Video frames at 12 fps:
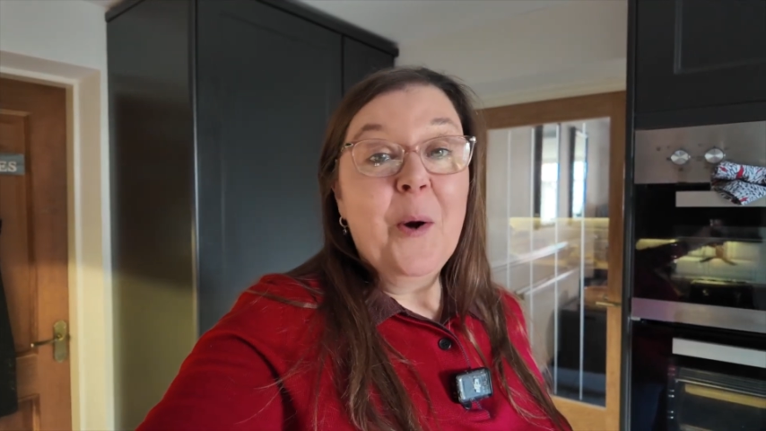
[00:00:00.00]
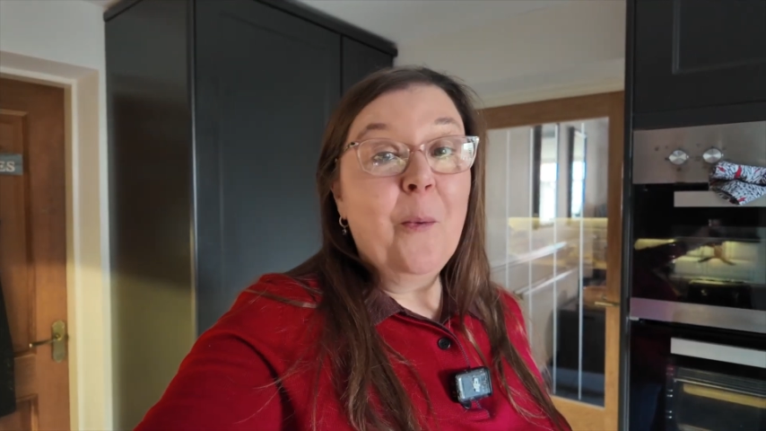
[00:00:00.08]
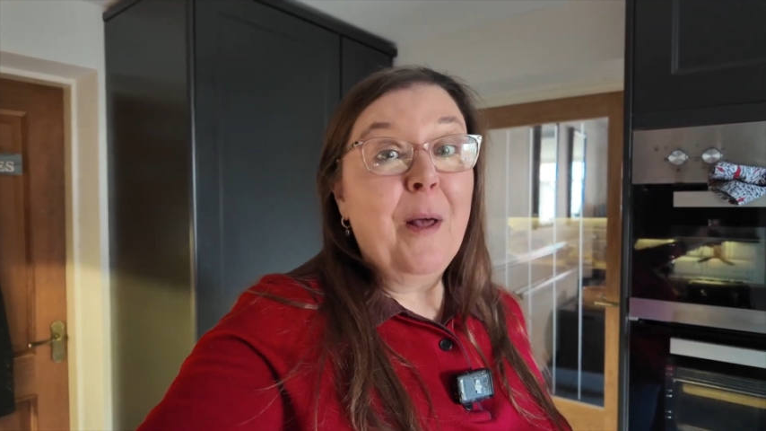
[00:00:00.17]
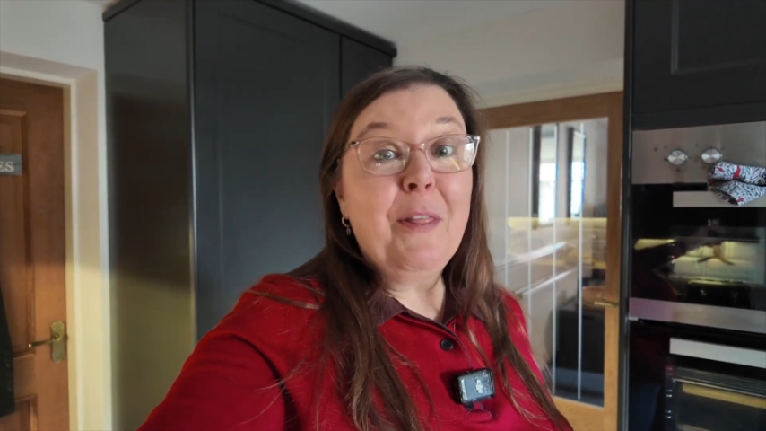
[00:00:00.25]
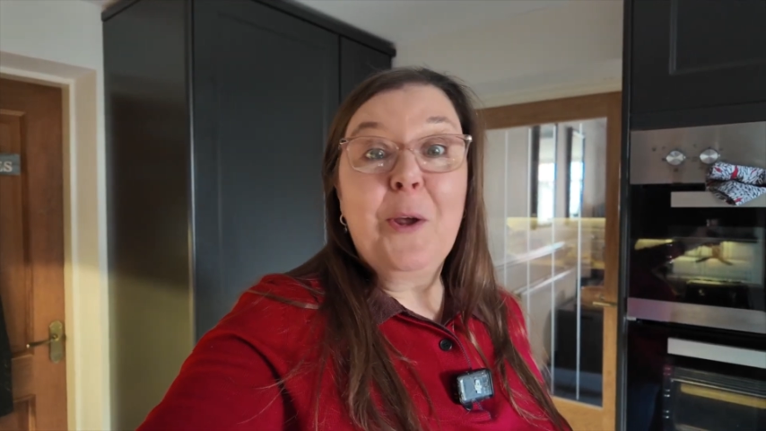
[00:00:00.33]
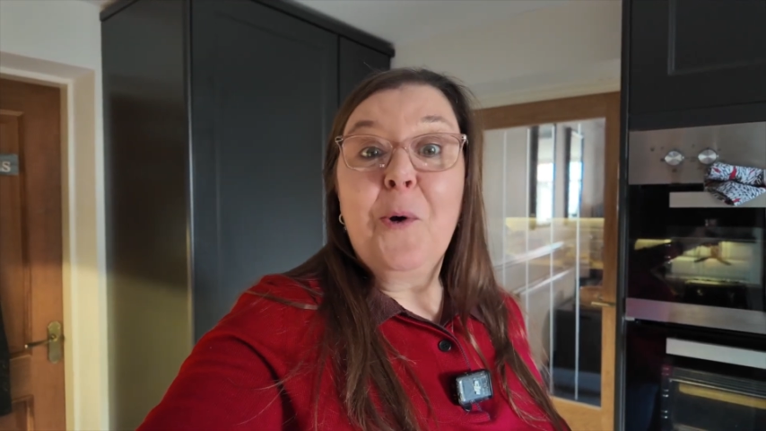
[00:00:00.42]

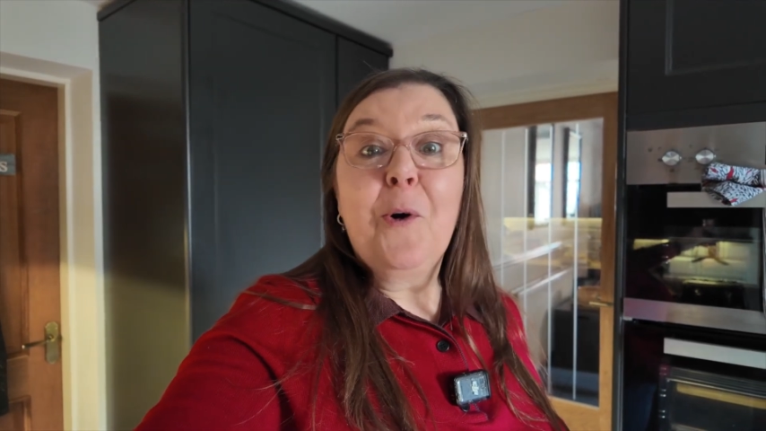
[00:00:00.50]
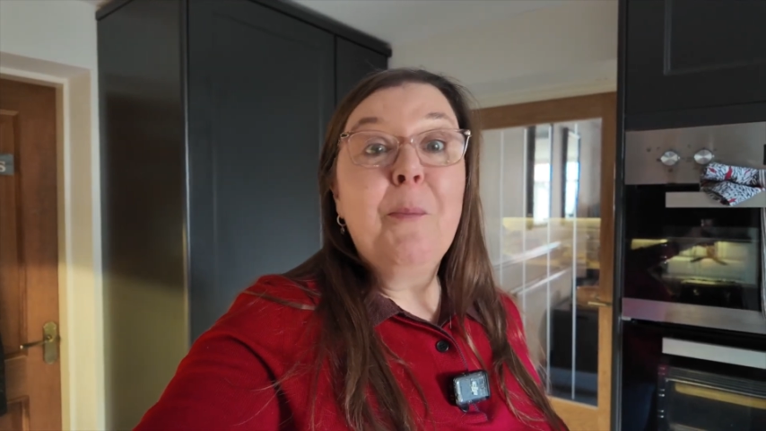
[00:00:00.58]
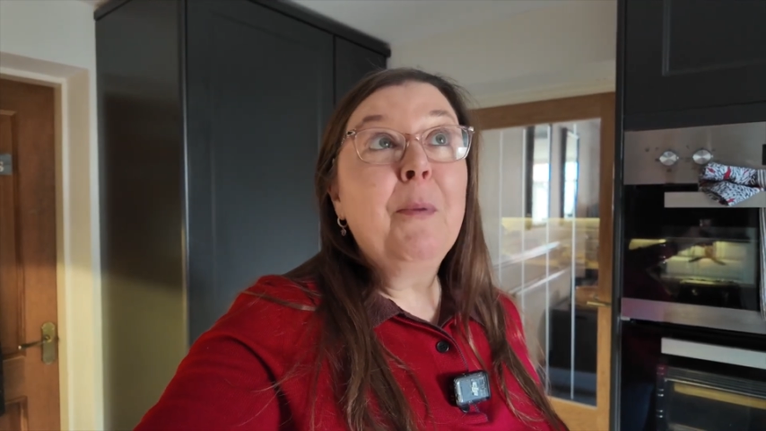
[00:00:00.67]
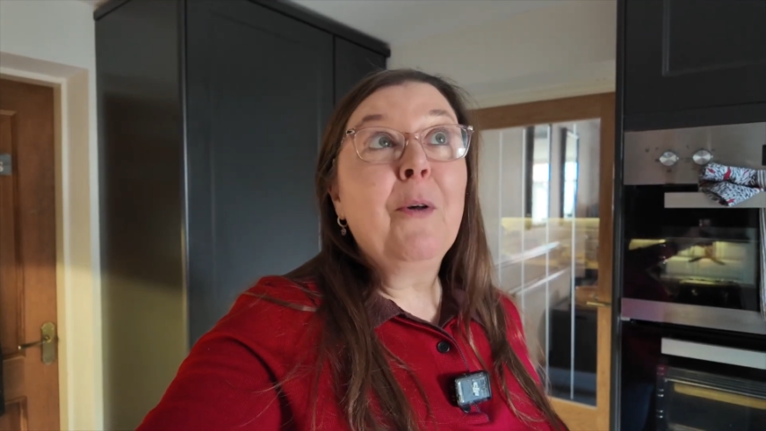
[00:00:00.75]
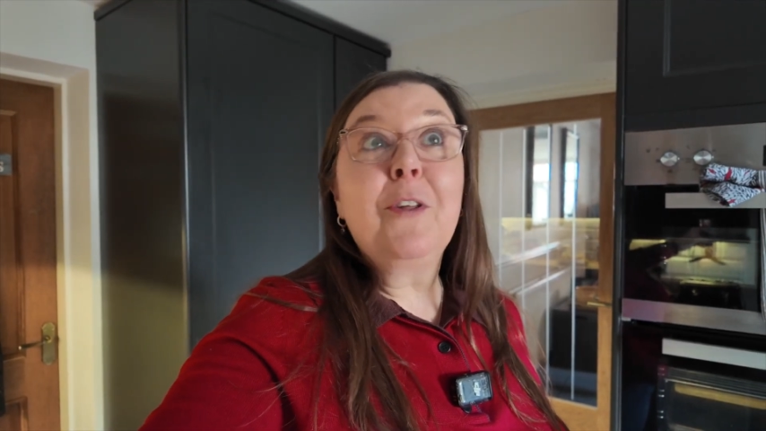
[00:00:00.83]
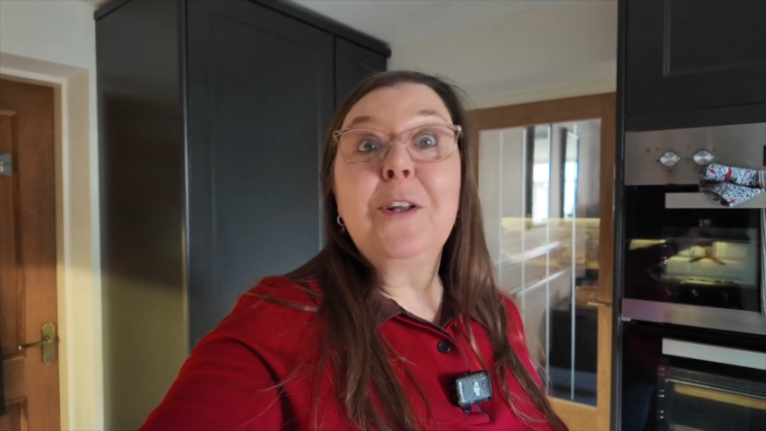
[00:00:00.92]
whether you're
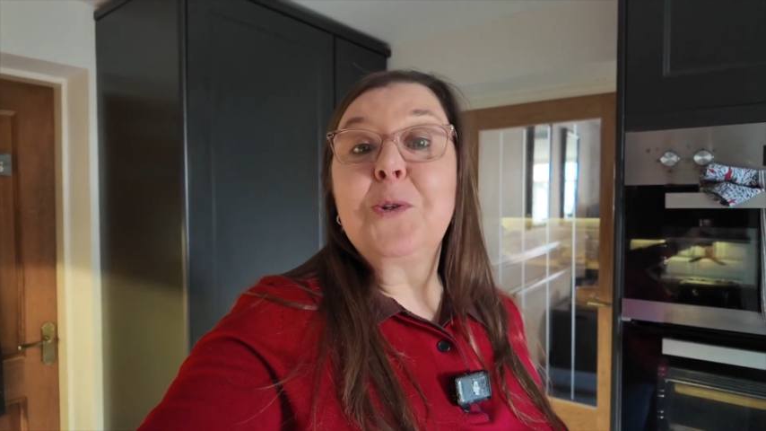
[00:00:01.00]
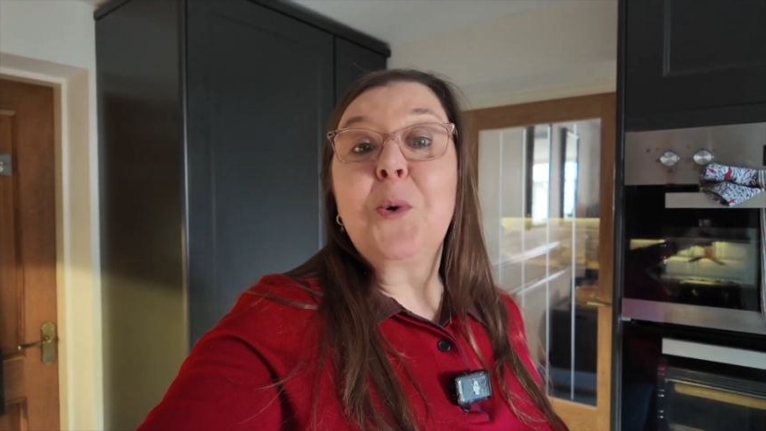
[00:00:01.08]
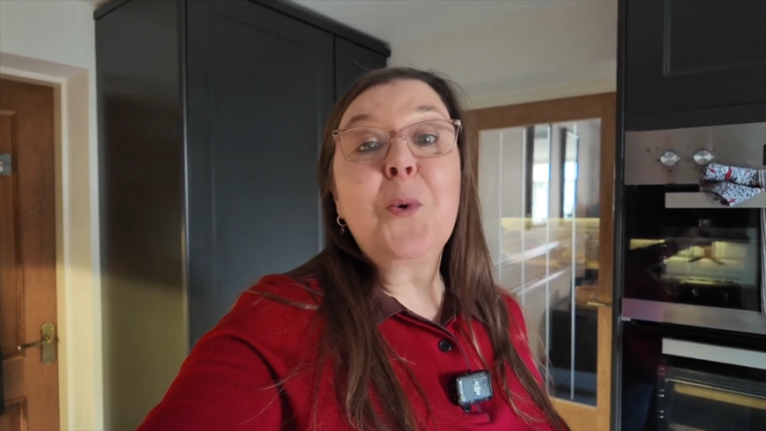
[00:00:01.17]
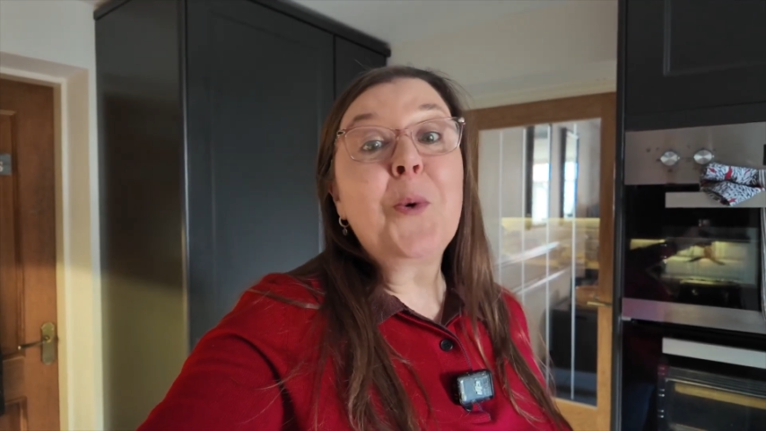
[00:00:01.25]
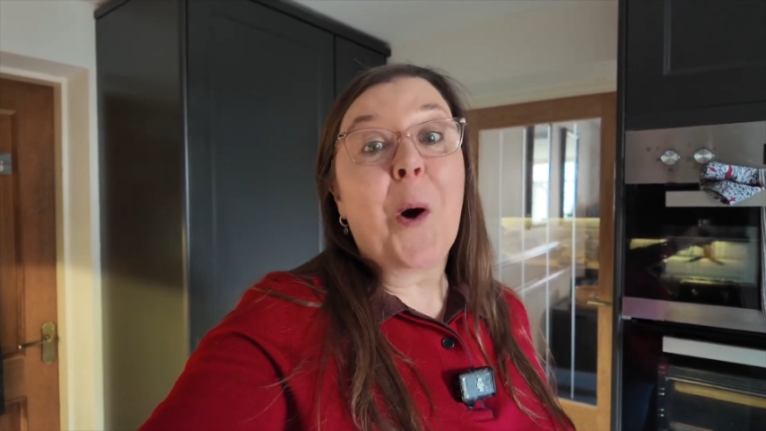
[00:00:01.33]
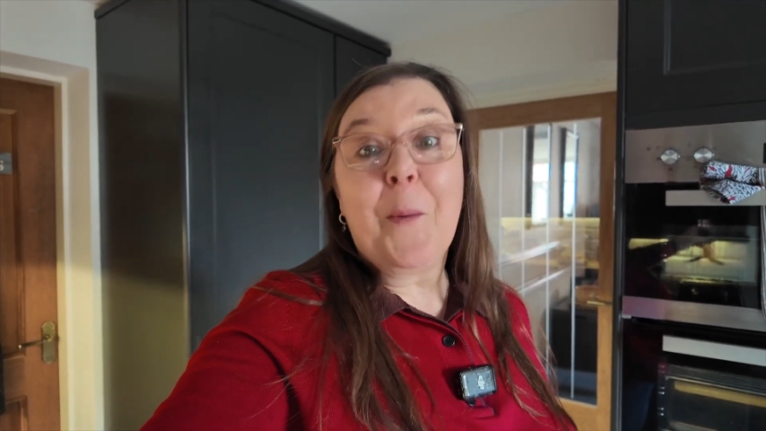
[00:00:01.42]
mothers
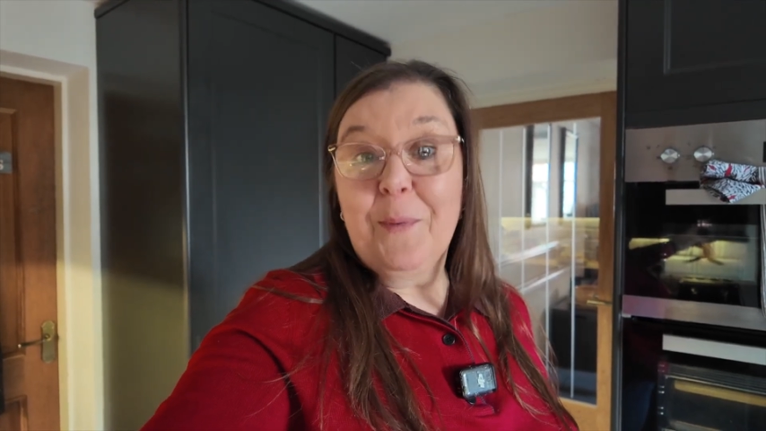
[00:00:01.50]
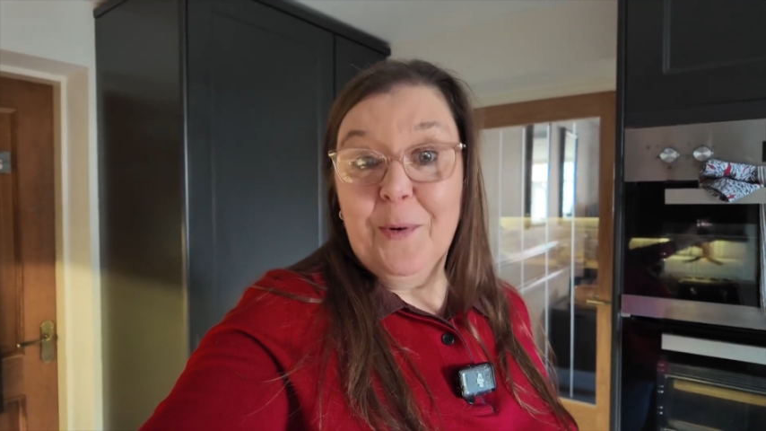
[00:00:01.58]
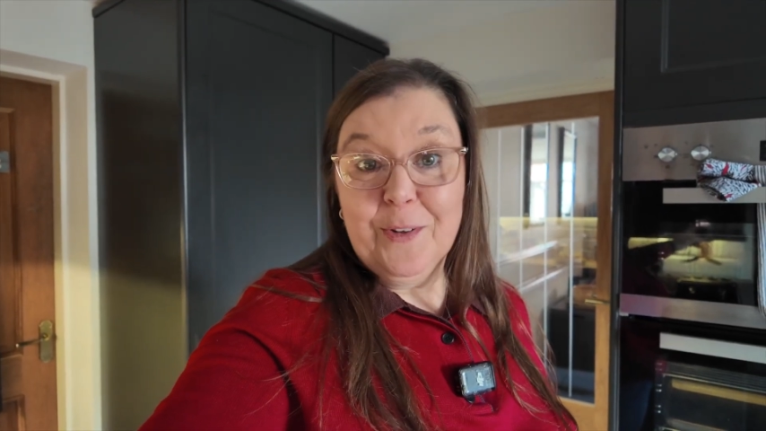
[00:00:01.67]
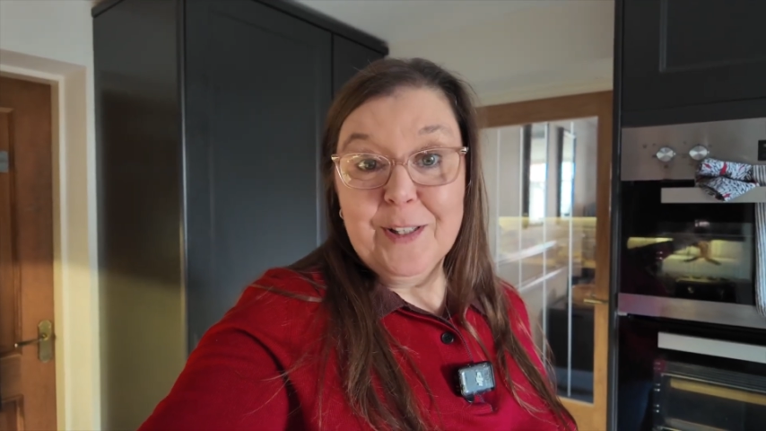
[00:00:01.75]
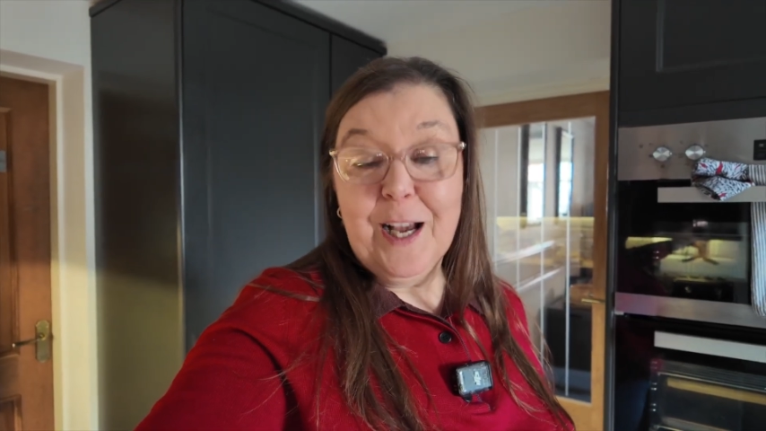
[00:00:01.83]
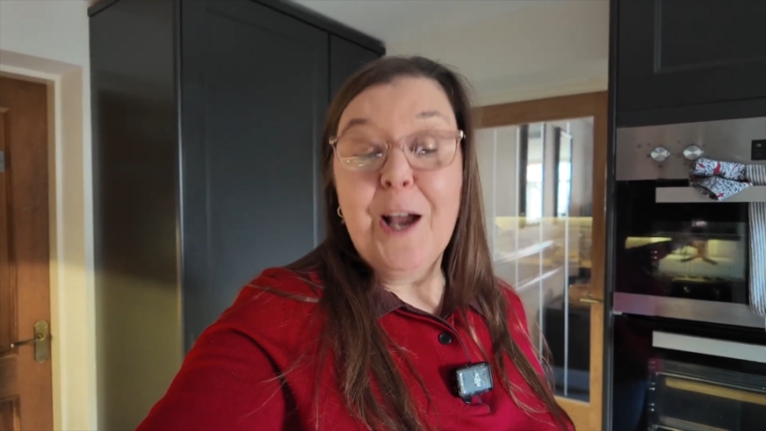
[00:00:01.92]
or not mothers.